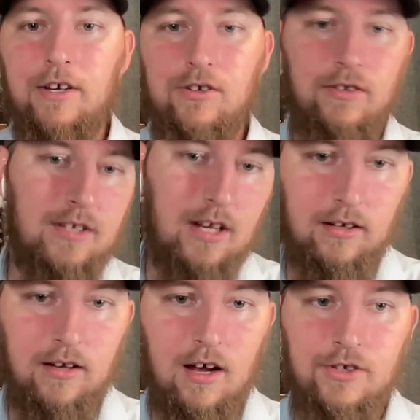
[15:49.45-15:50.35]
make sure that's
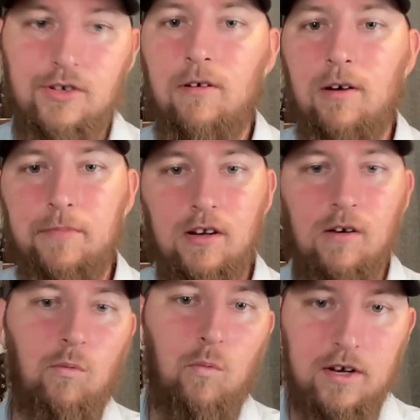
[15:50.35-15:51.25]
getting done, show up,
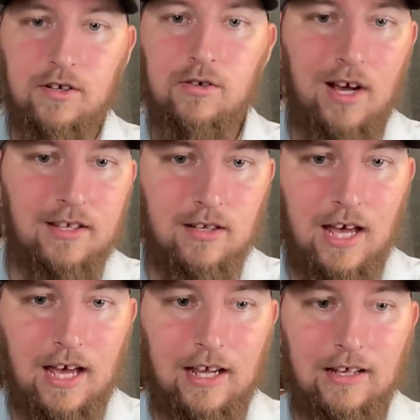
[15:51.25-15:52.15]
once or twice a
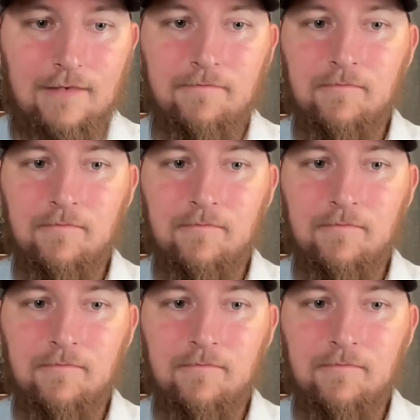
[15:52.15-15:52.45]
day,